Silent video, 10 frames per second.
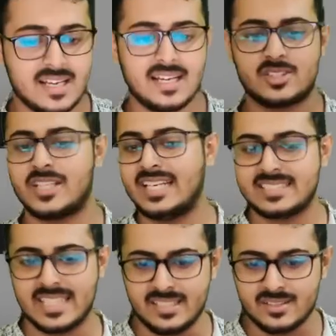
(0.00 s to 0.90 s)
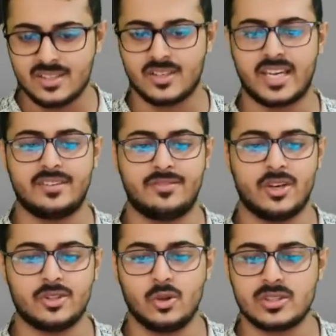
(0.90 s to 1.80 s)
so that is it. Okay, for
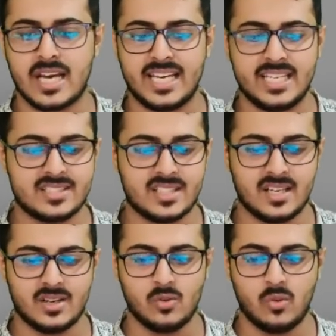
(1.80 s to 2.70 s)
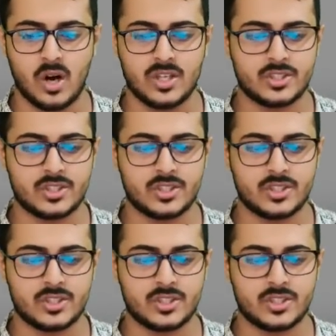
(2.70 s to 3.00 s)
those guys who wants